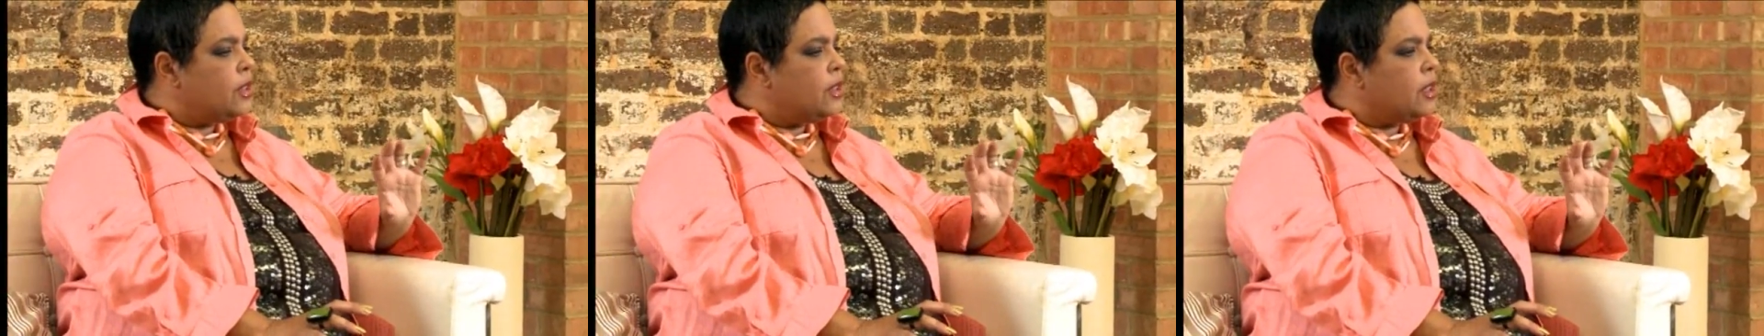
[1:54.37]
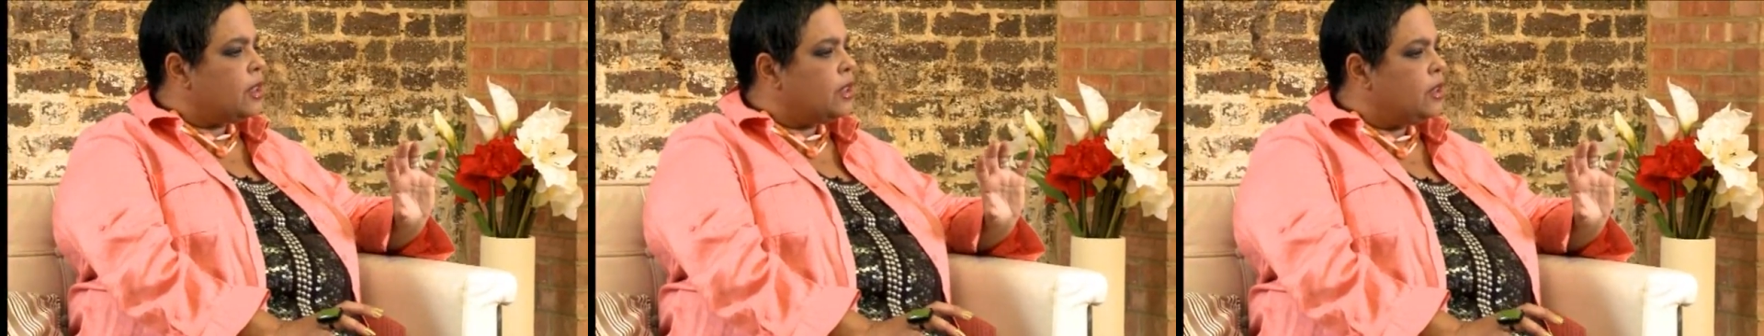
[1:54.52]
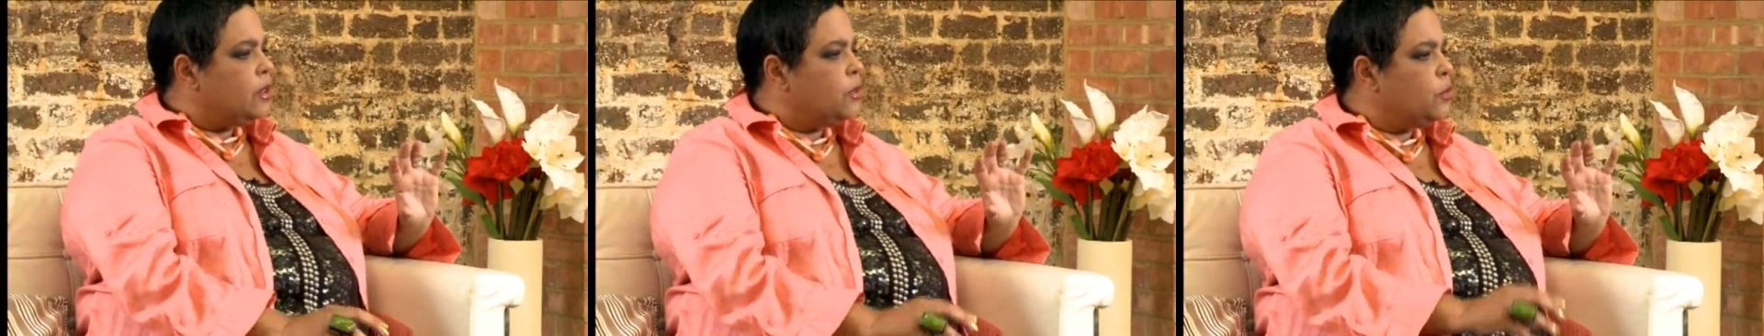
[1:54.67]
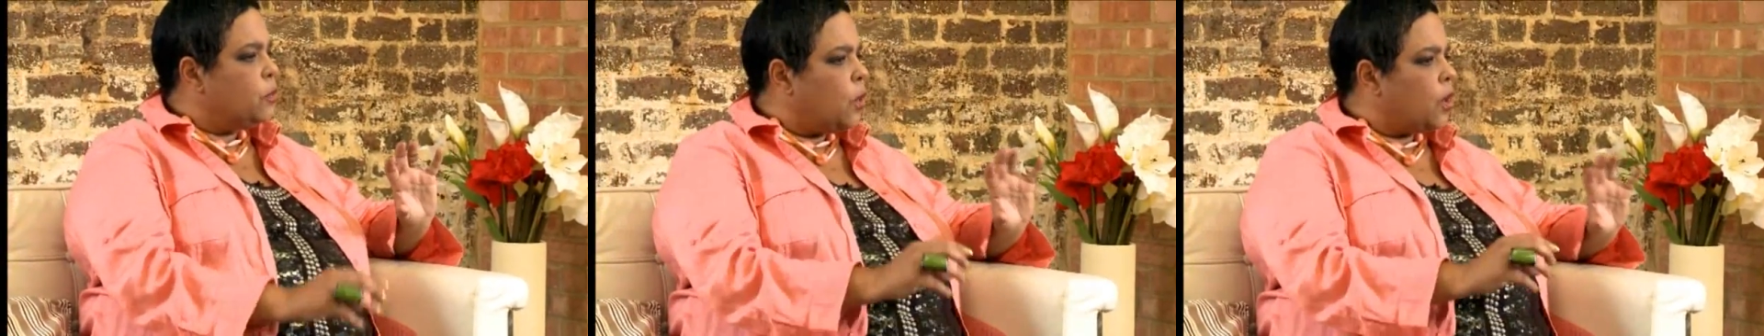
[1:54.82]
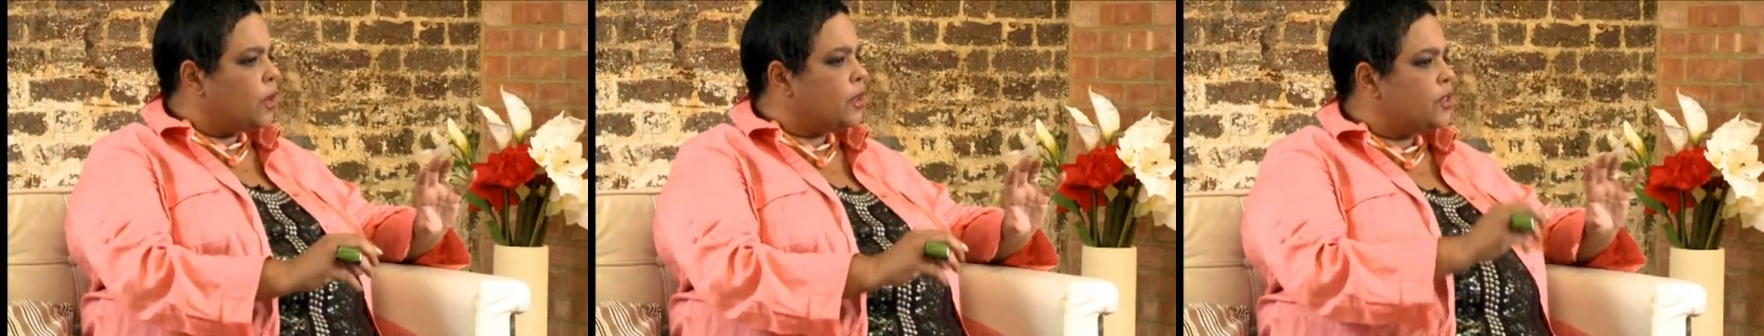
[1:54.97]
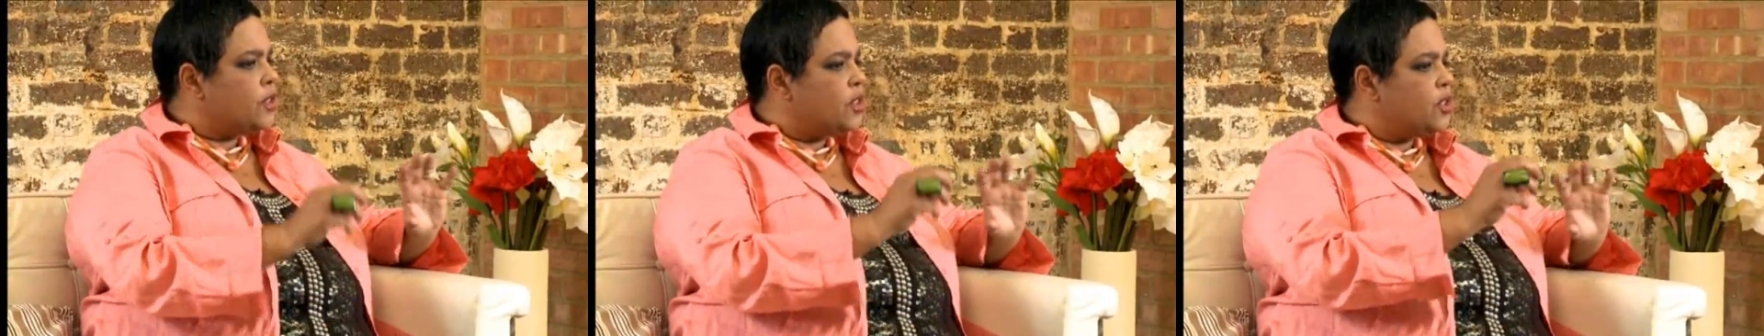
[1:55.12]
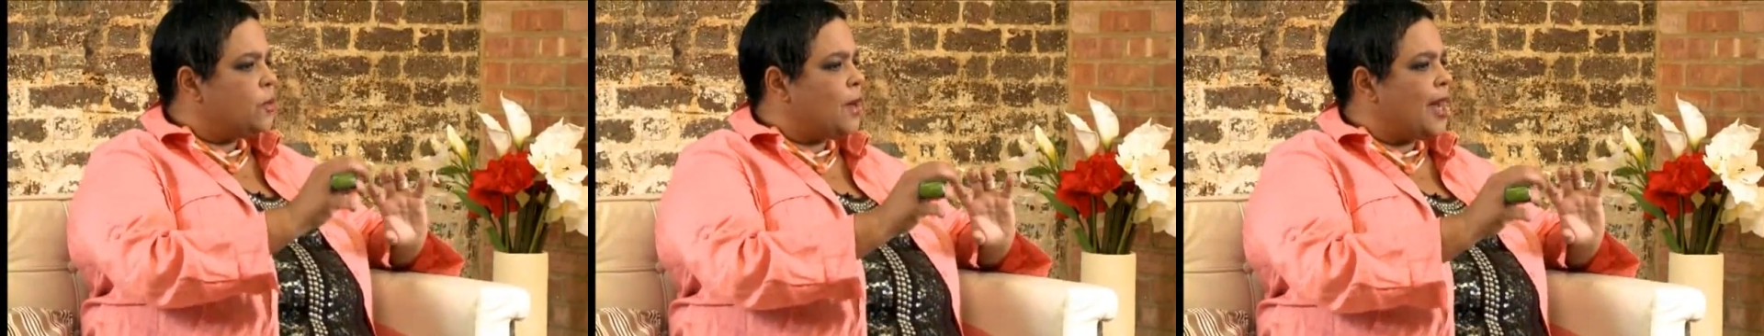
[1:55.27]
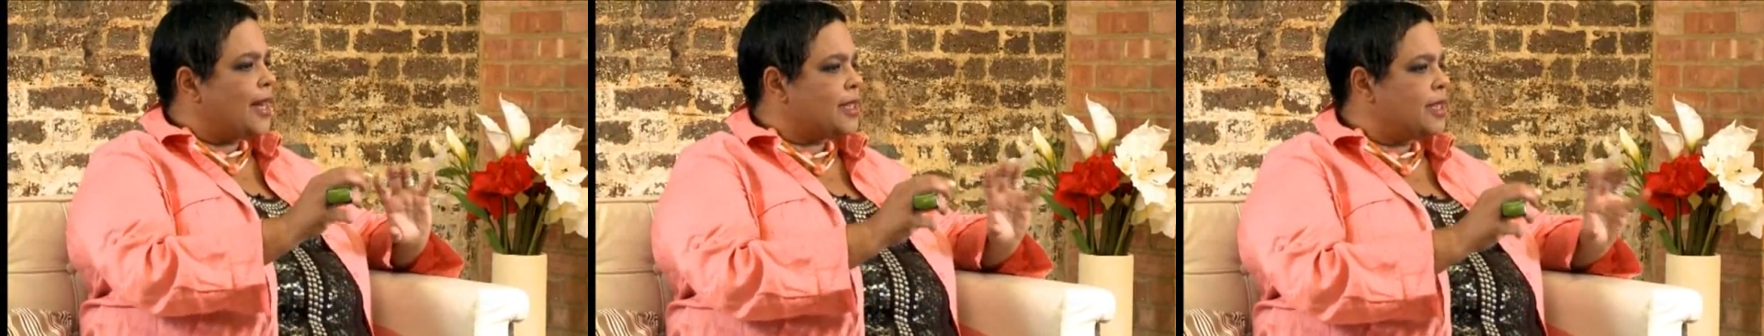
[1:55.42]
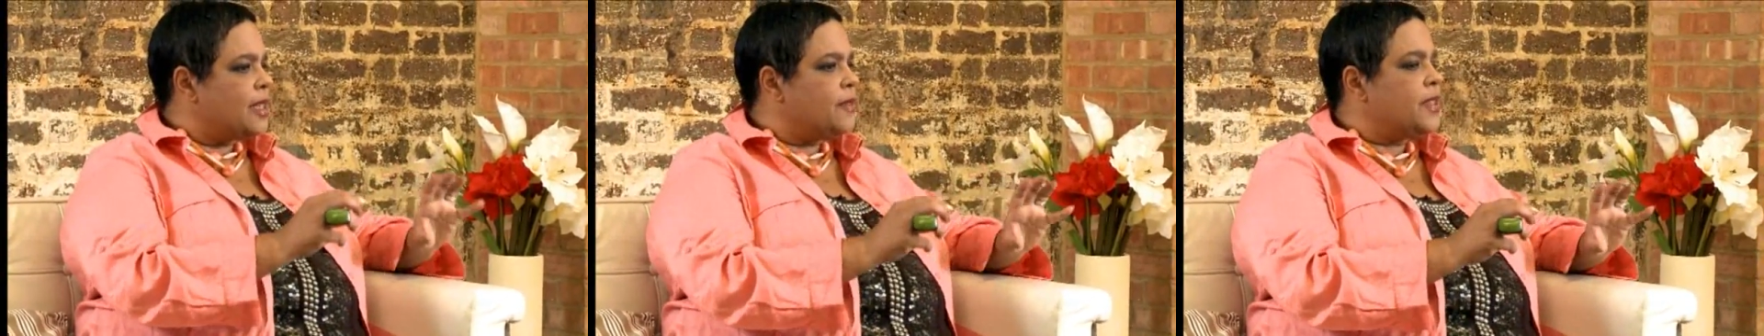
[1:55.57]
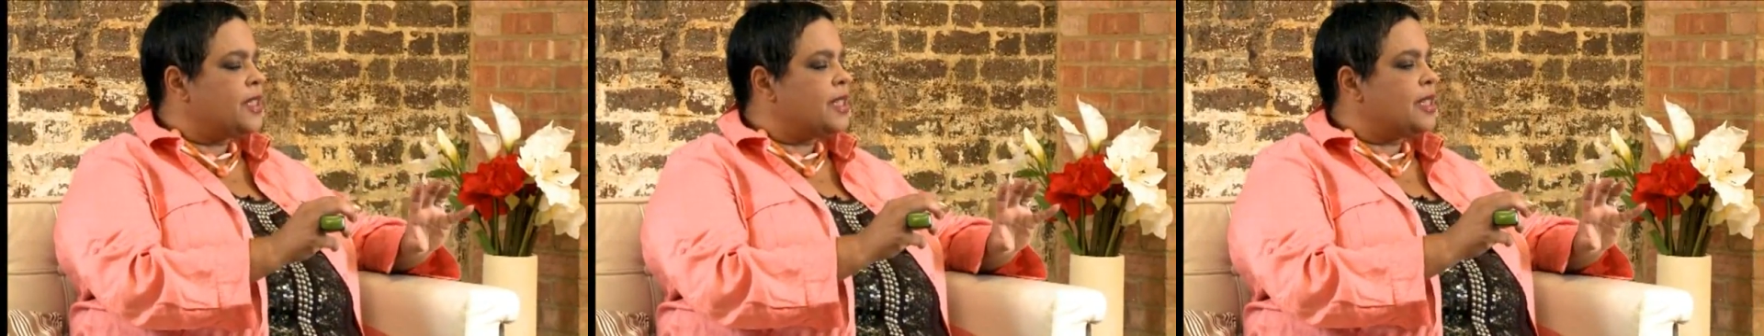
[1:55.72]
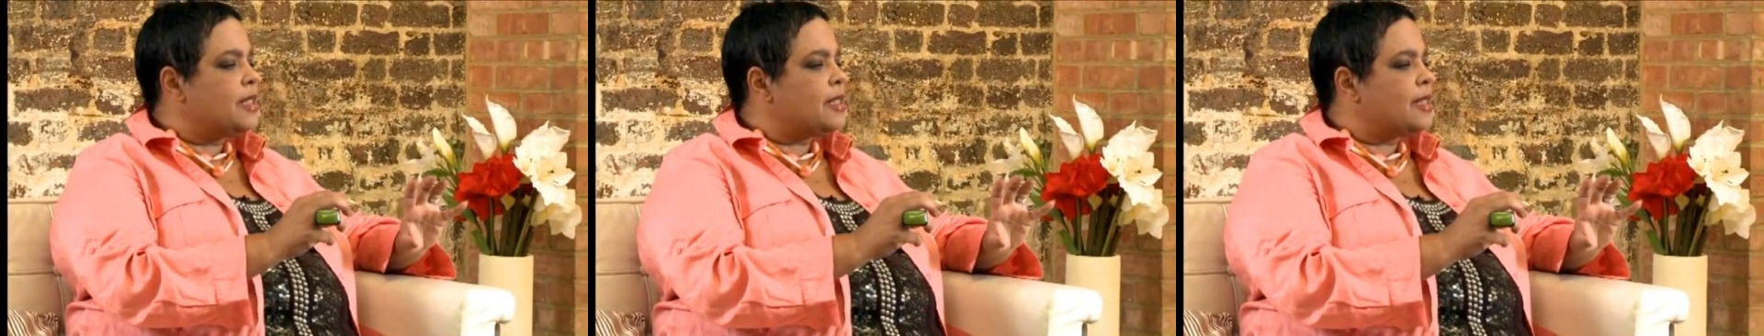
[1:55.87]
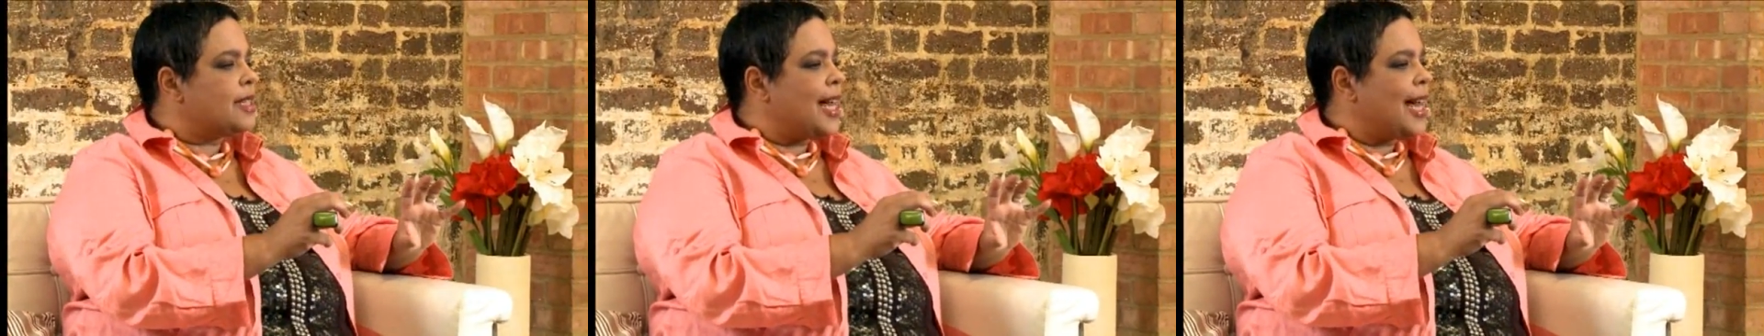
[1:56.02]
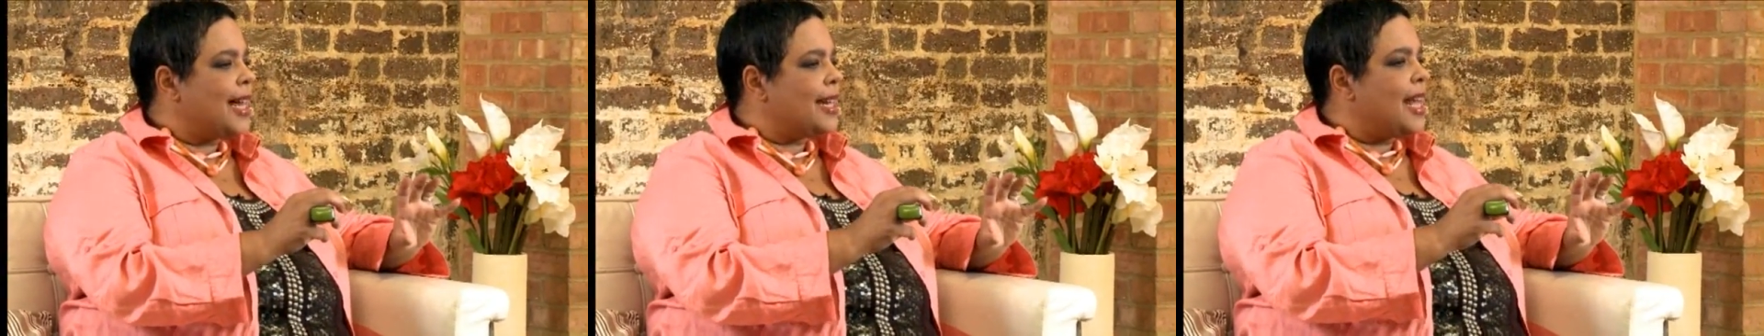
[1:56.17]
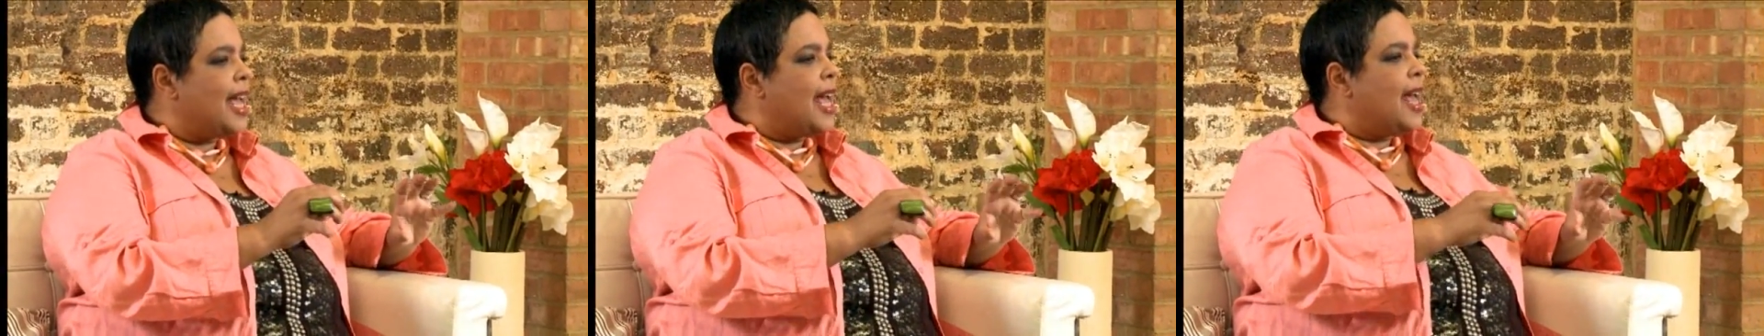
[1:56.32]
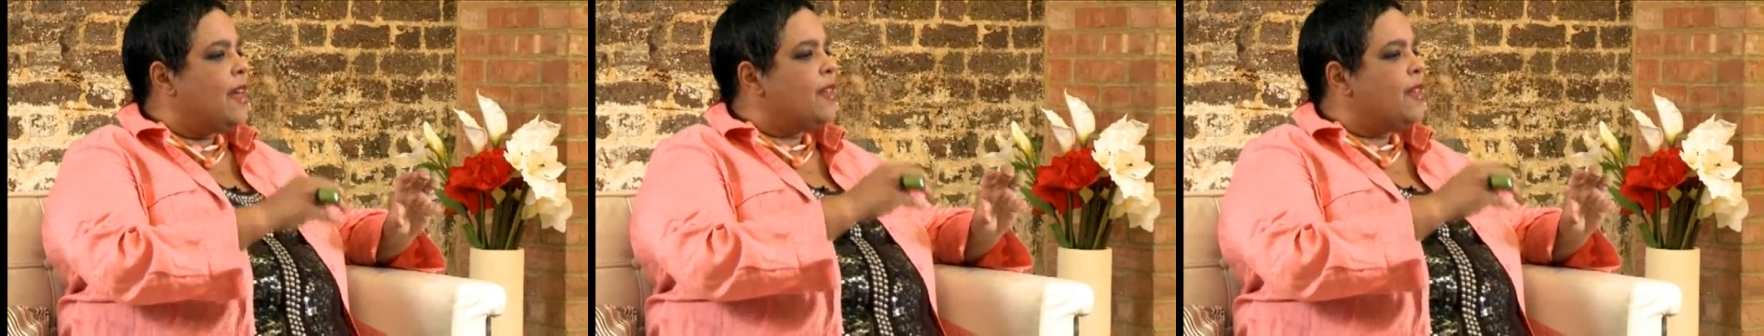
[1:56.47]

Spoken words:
include 1 or 2 activities that